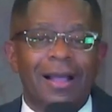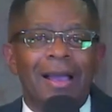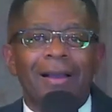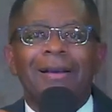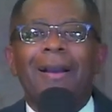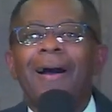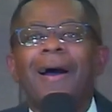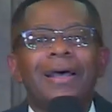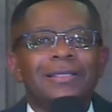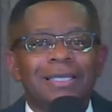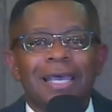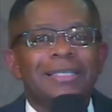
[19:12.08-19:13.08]
God
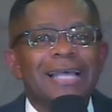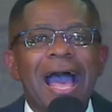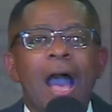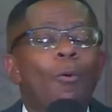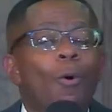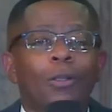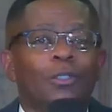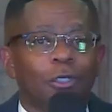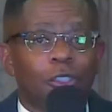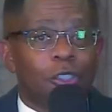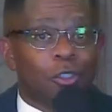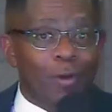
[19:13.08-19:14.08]
says, I want to
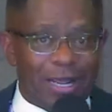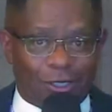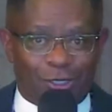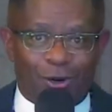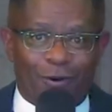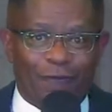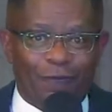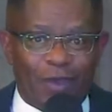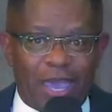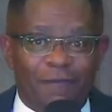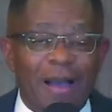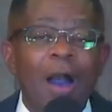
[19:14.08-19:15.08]
stretch your
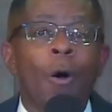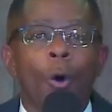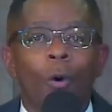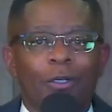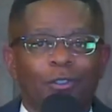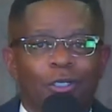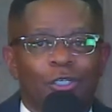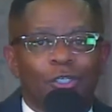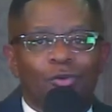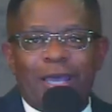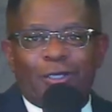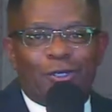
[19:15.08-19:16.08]
faith. I want to
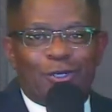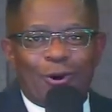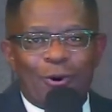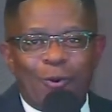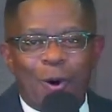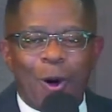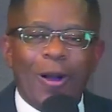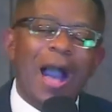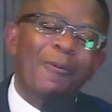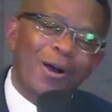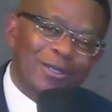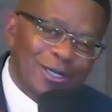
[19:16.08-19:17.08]
stretch your walk. I
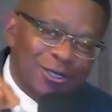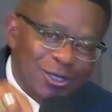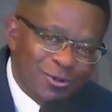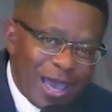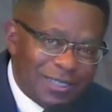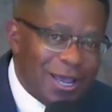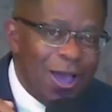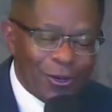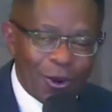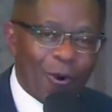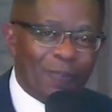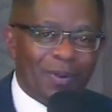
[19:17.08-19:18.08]
want to stretch
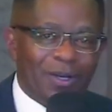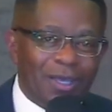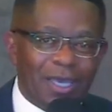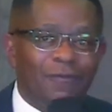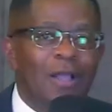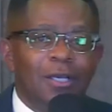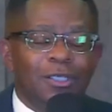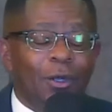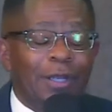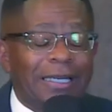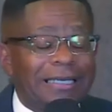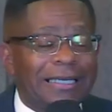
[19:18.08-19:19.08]
your belief so
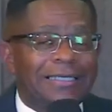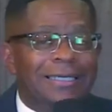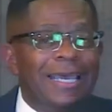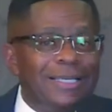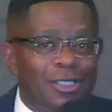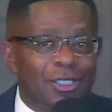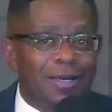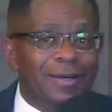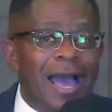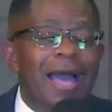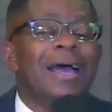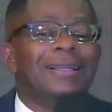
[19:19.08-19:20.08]
that the tension,
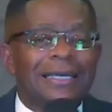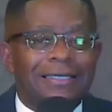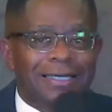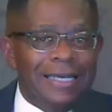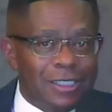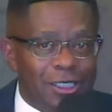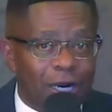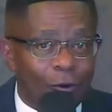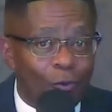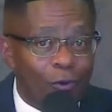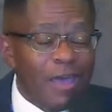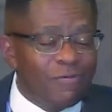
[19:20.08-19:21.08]
not the tension of
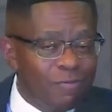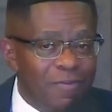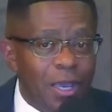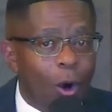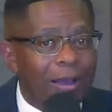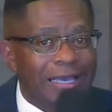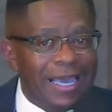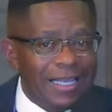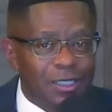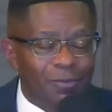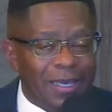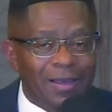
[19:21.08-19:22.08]
with me or
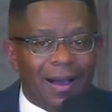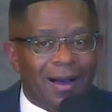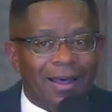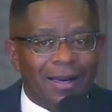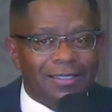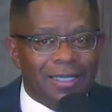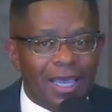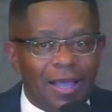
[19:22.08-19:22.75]
against me, God is saying,